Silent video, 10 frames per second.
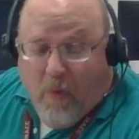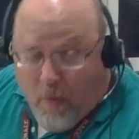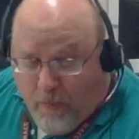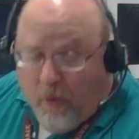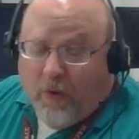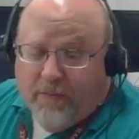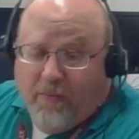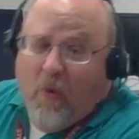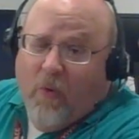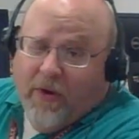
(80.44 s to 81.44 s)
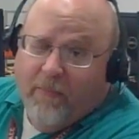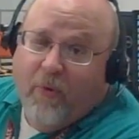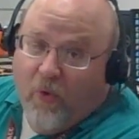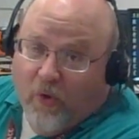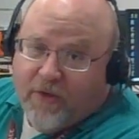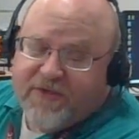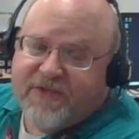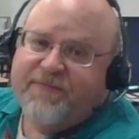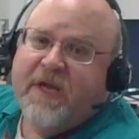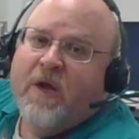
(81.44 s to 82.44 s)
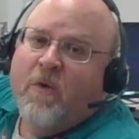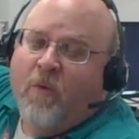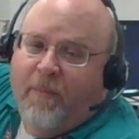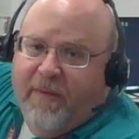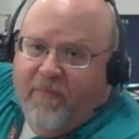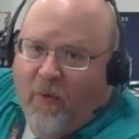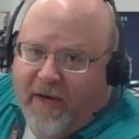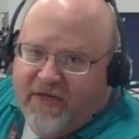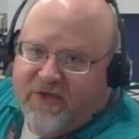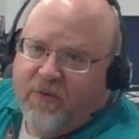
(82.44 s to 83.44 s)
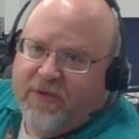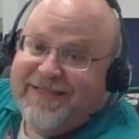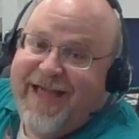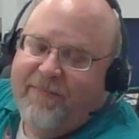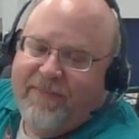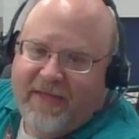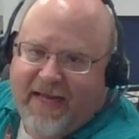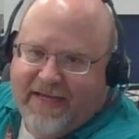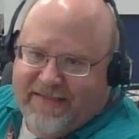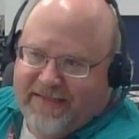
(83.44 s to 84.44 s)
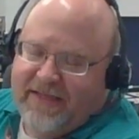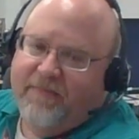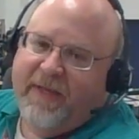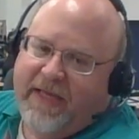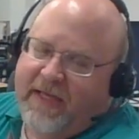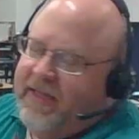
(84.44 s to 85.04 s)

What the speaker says: important ports will be pointing towards them that they can see the blinky